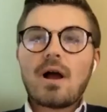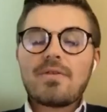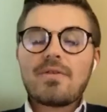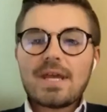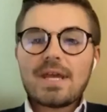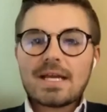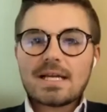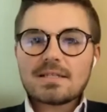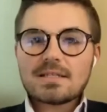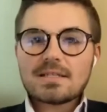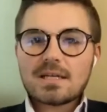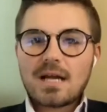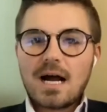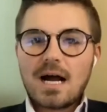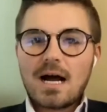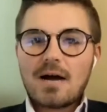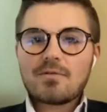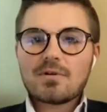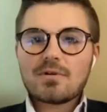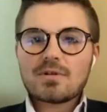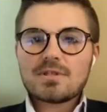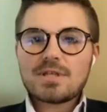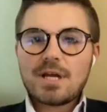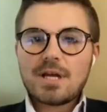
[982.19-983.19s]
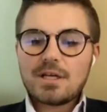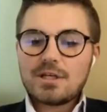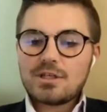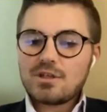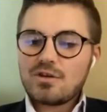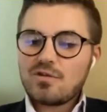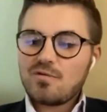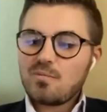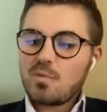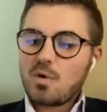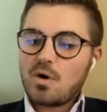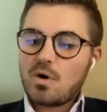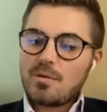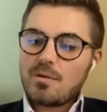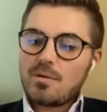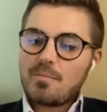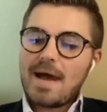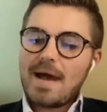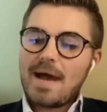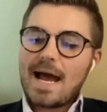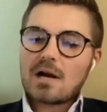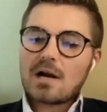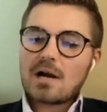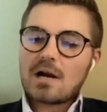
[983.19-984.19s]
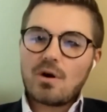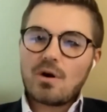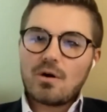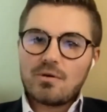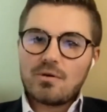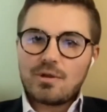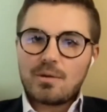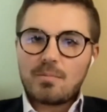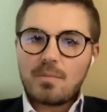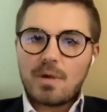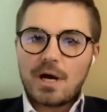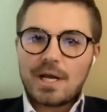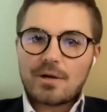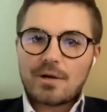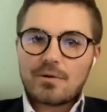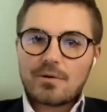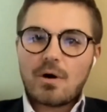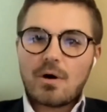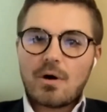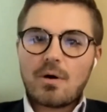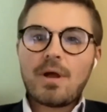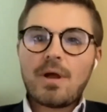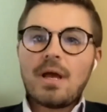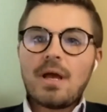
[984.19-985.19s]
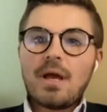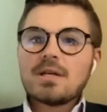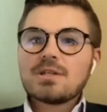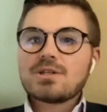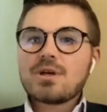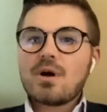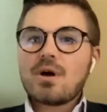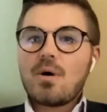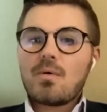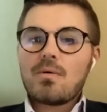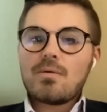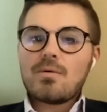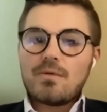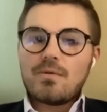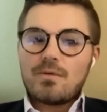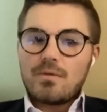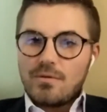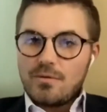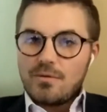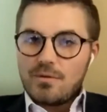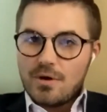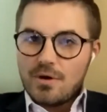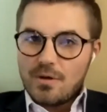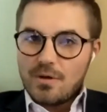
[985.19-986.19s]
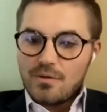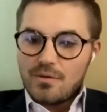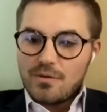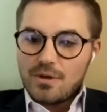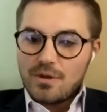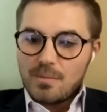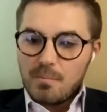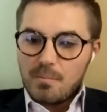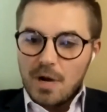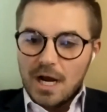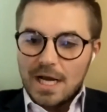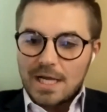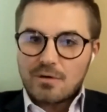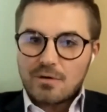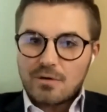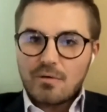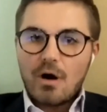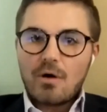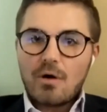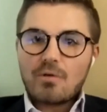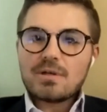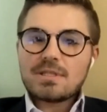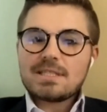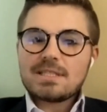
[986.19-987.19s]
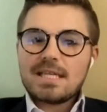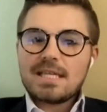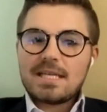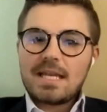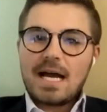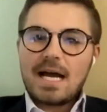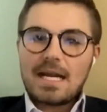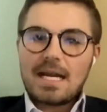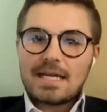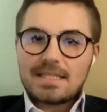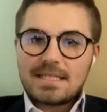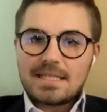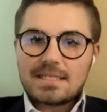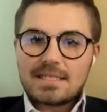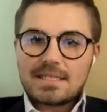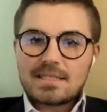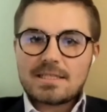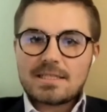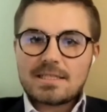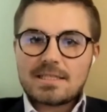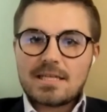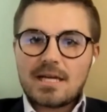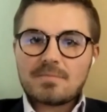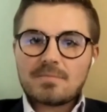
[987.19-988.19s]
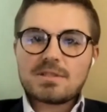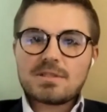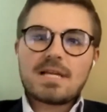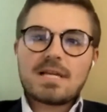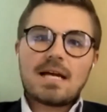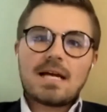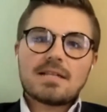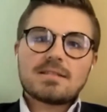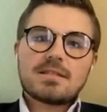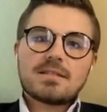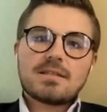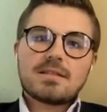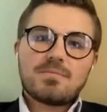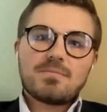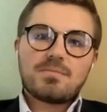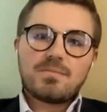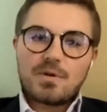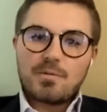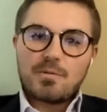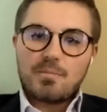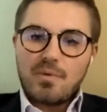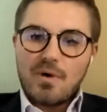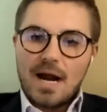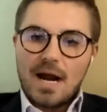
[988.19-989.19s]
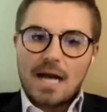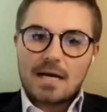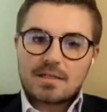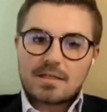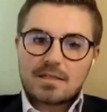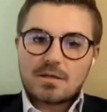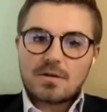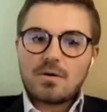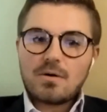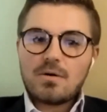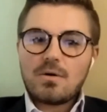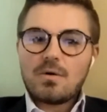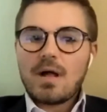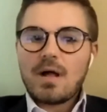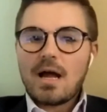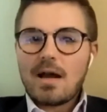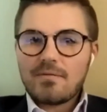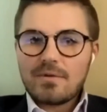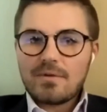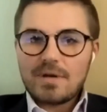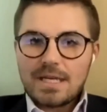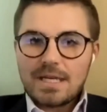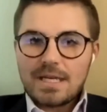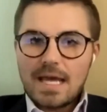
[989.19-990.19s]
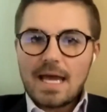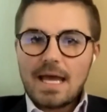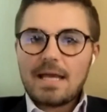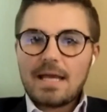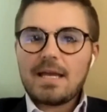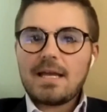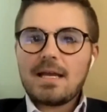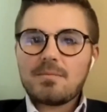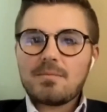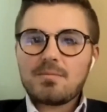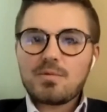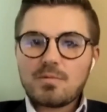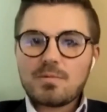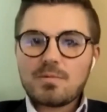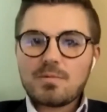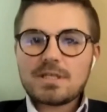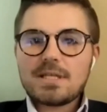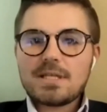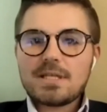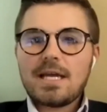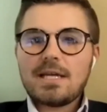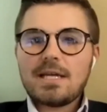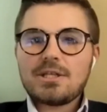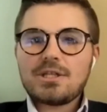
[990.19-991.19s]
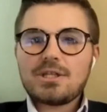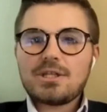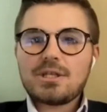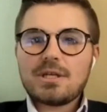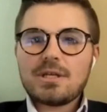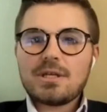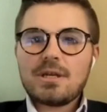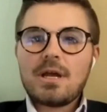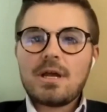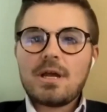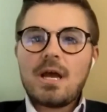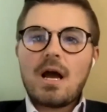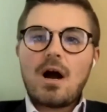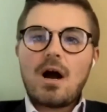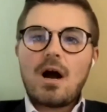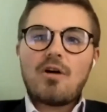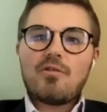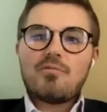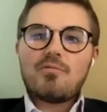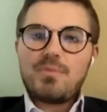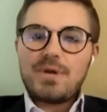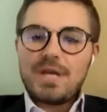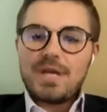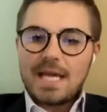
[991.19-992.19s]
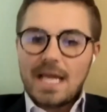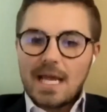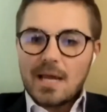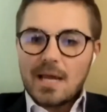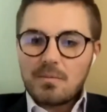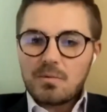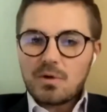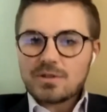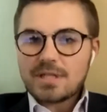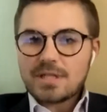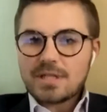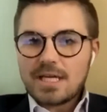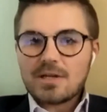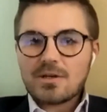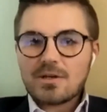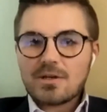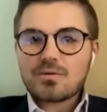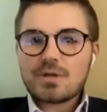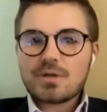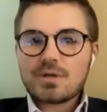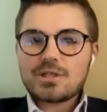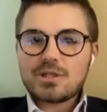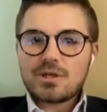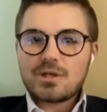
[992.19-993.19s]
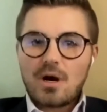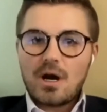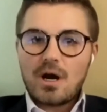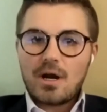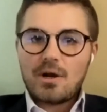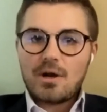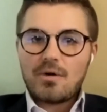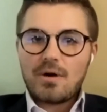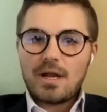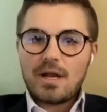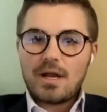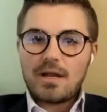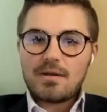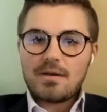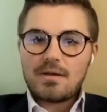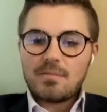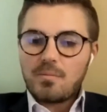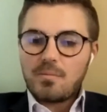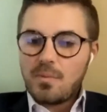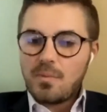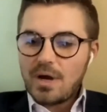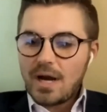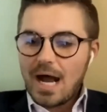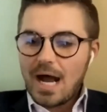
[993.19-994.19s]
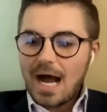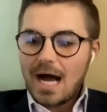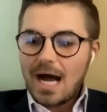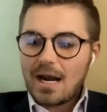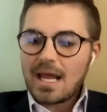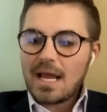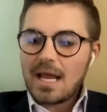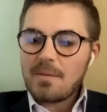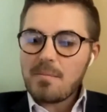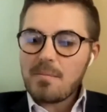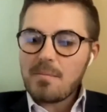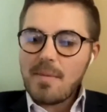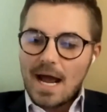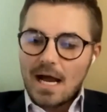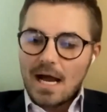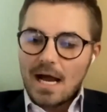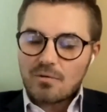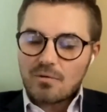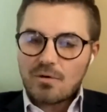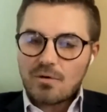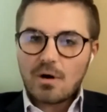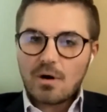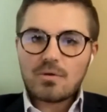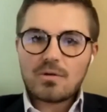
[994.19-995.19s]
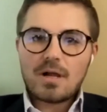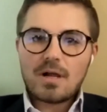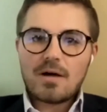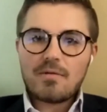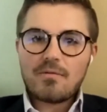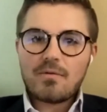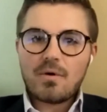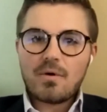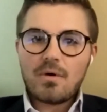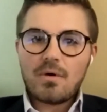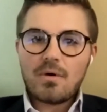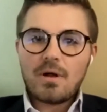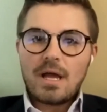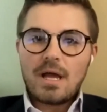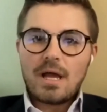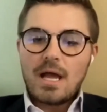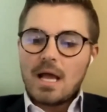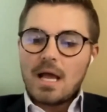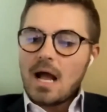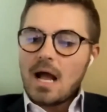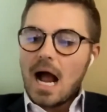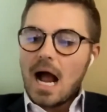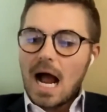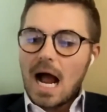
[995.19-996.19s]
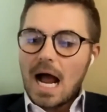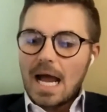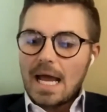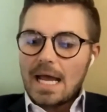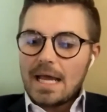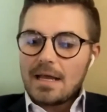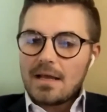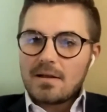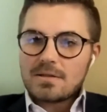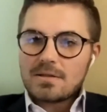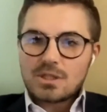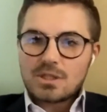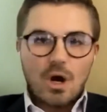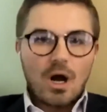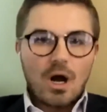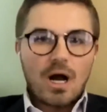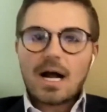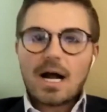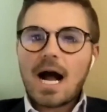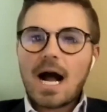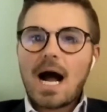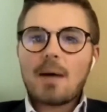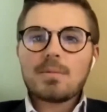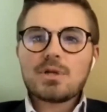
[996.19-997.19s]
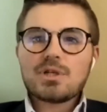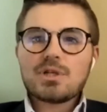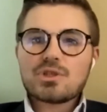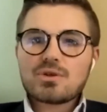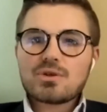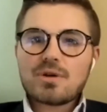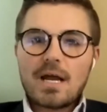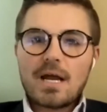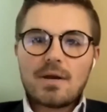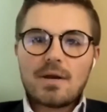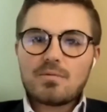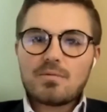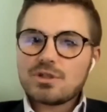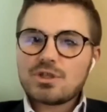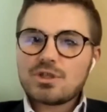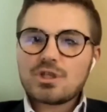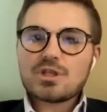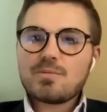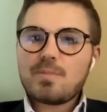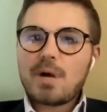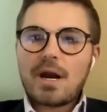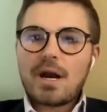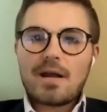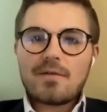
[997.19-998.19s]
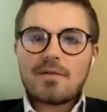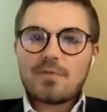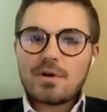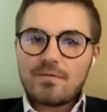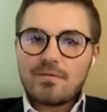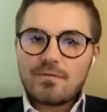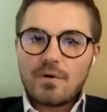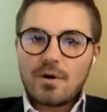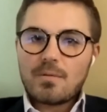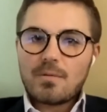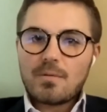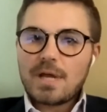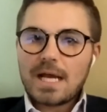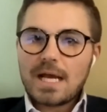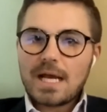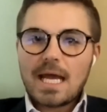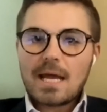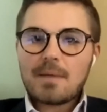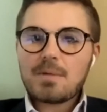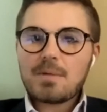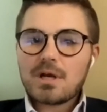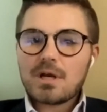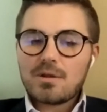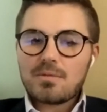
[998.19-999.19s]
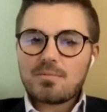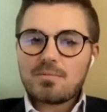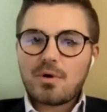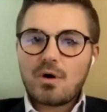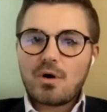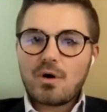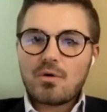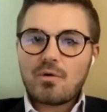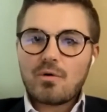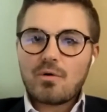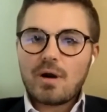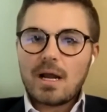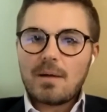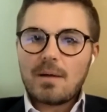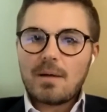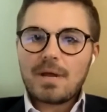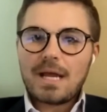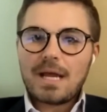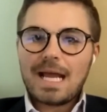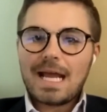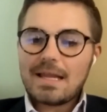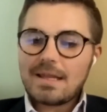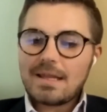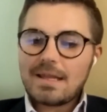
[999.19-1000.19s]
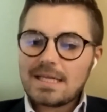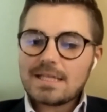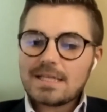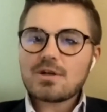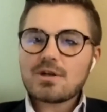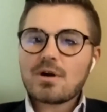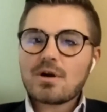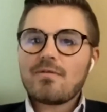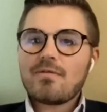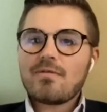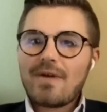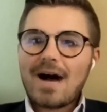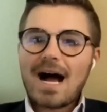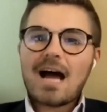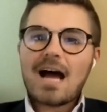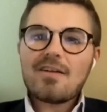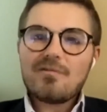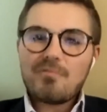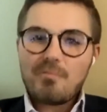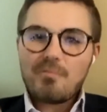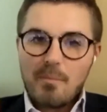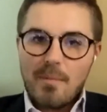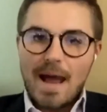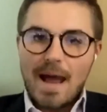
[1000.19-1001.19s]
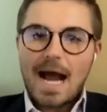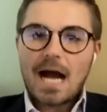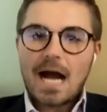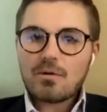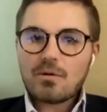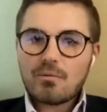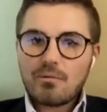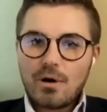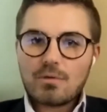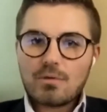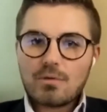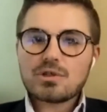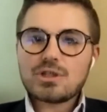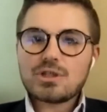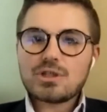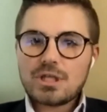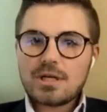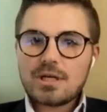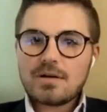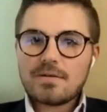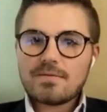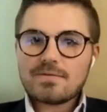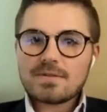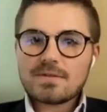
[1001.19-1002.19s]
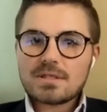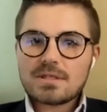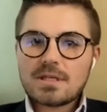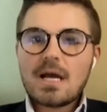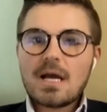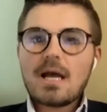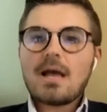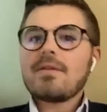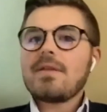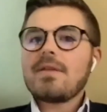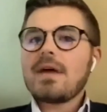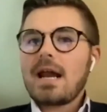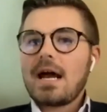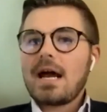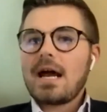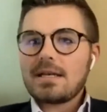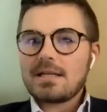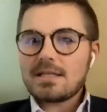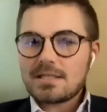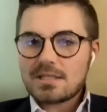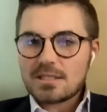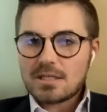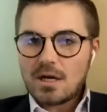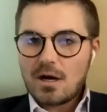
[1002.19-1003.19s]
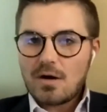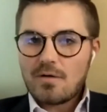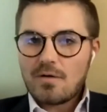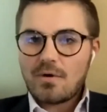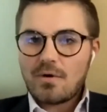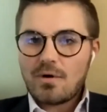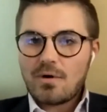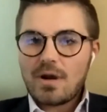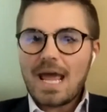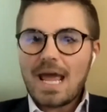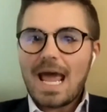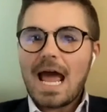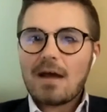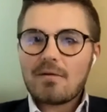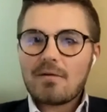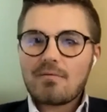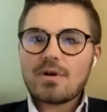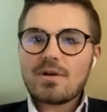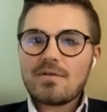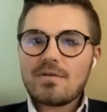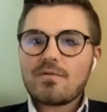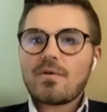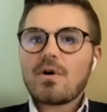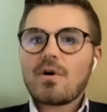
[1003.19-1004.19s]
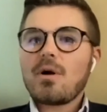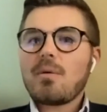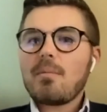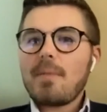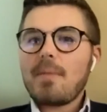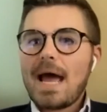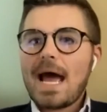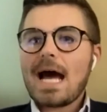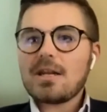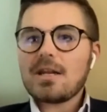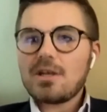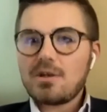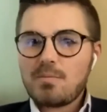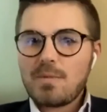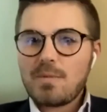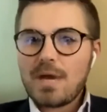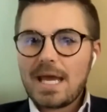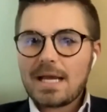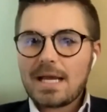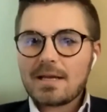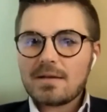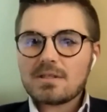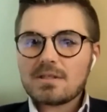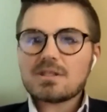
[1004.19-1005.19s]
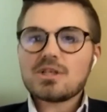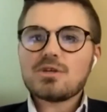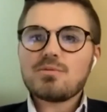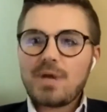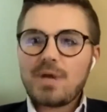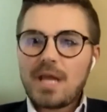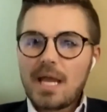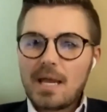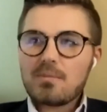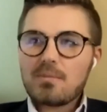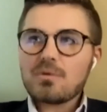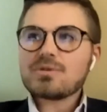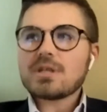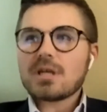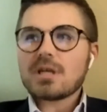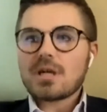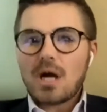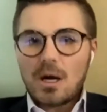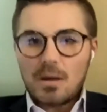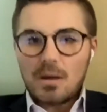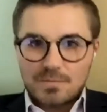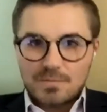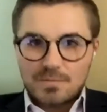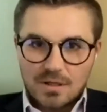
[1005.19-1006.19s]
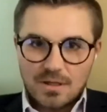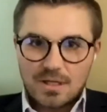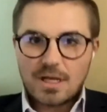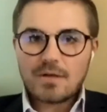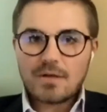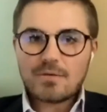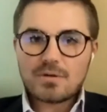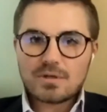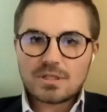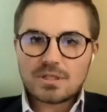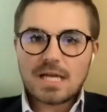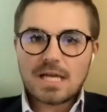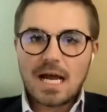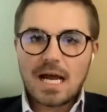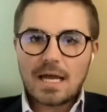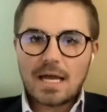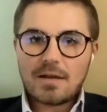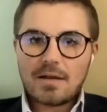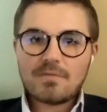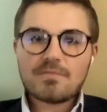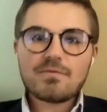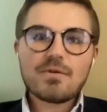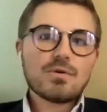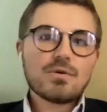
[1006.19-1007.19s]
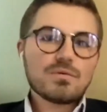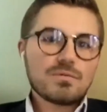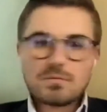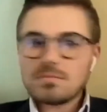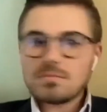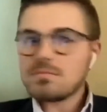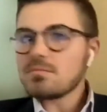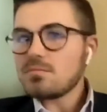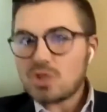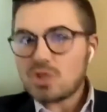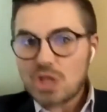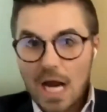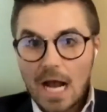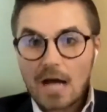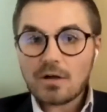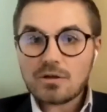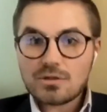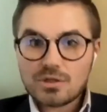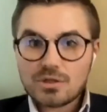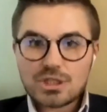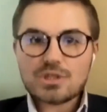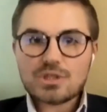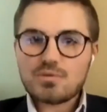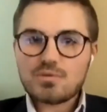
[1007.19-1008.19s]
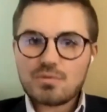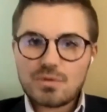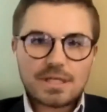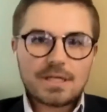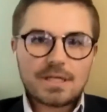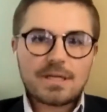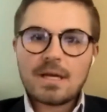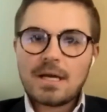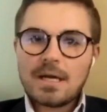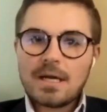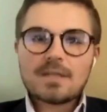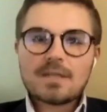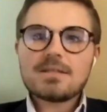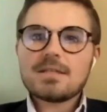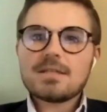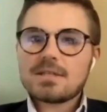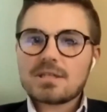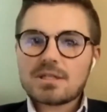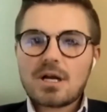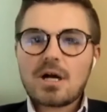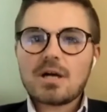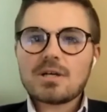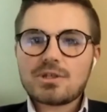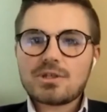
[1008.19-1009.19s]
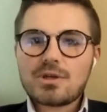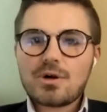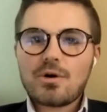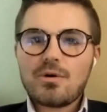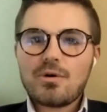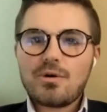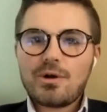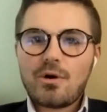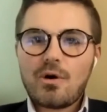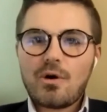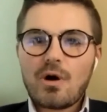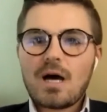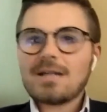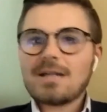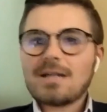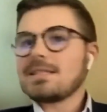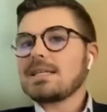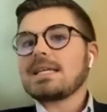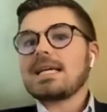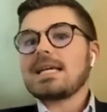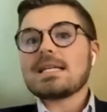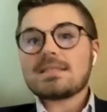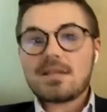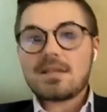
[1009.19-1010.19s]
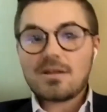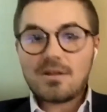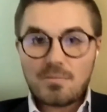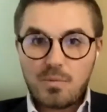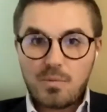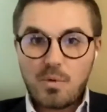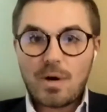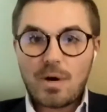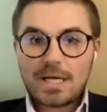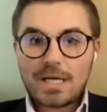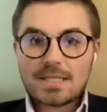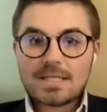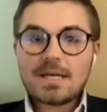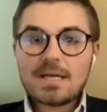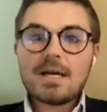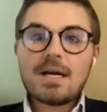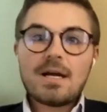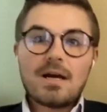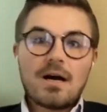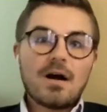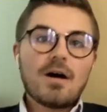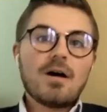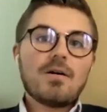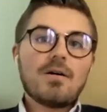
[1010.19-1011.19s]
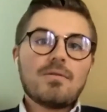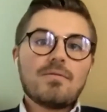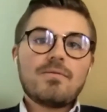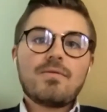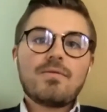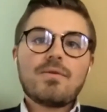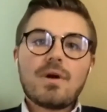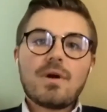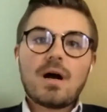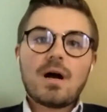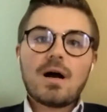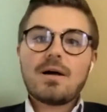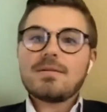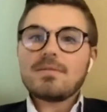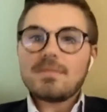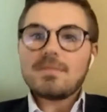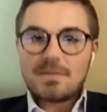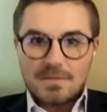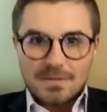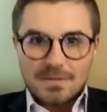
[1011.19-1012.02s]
So I think it's a conversation of more the macro and the micro. So the the micro is the 19 steps. That's the the practical everyday implementation of being able to increase your hire rate. But on a macro level, I saw a common trend with just about every firm that came into the program. And these are five macro shifts that I discovered every firm had to make to be able to come to the other side of those challenges we discussed earlier on to get to the point of uh,